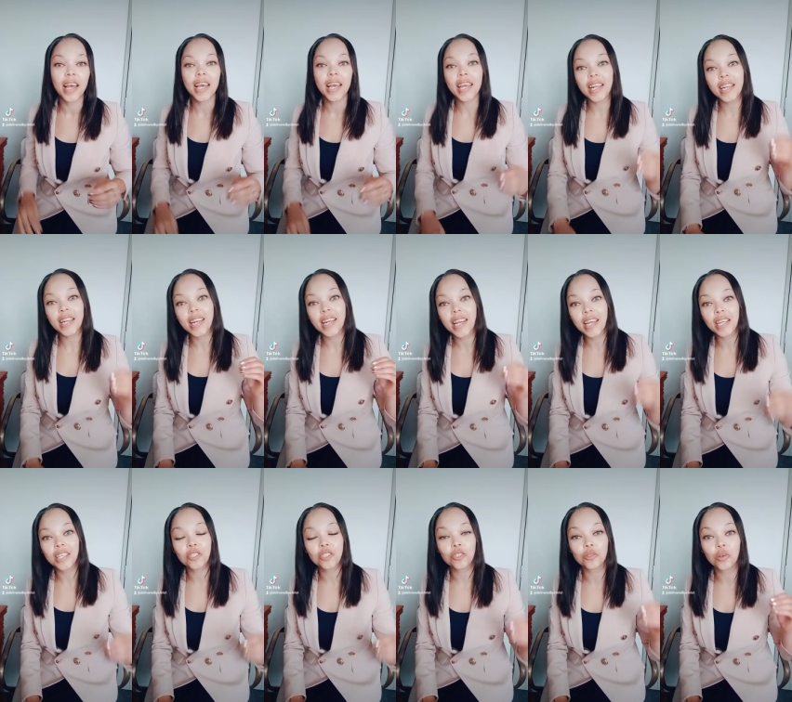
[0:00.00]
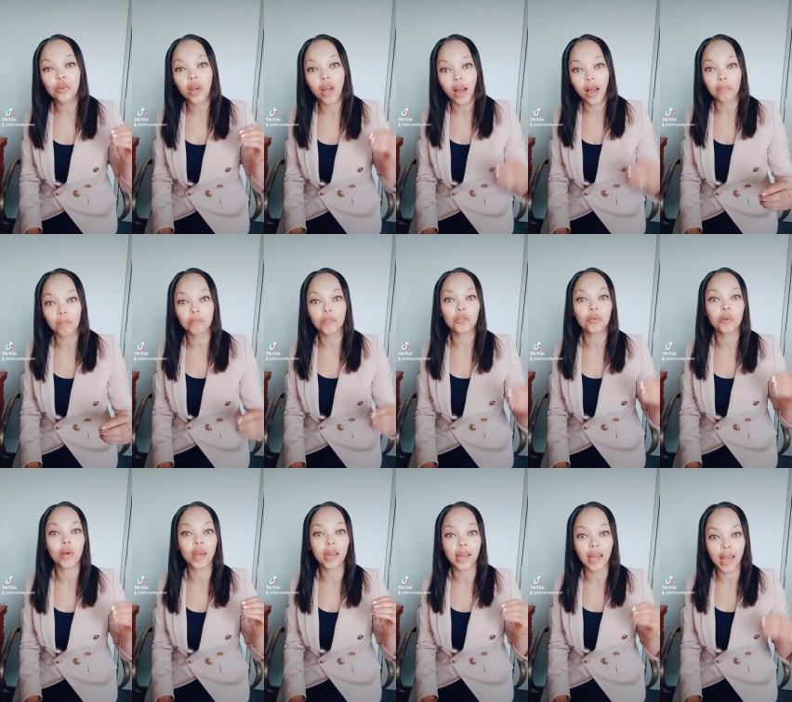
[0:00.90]
it needs to come to
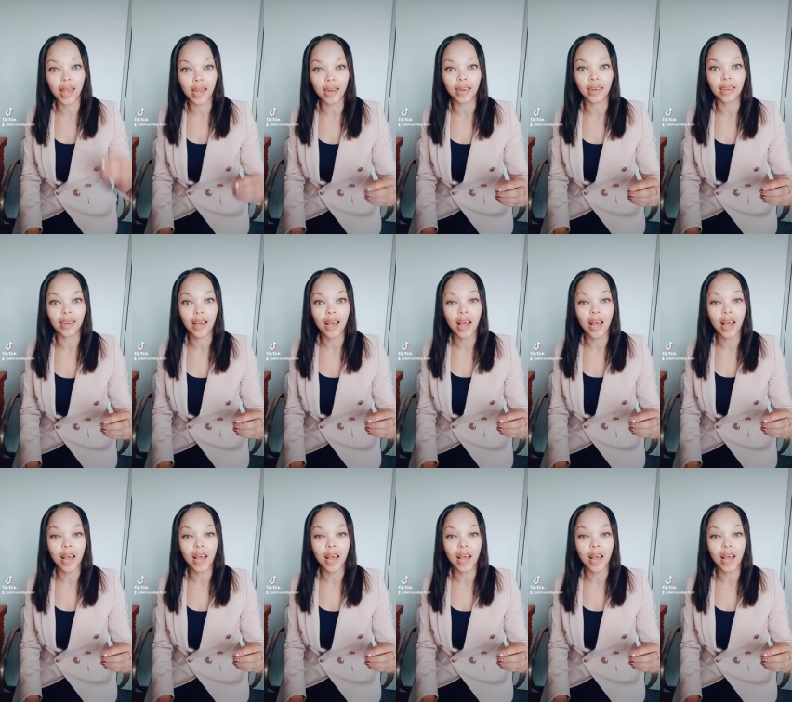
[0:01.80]
an end.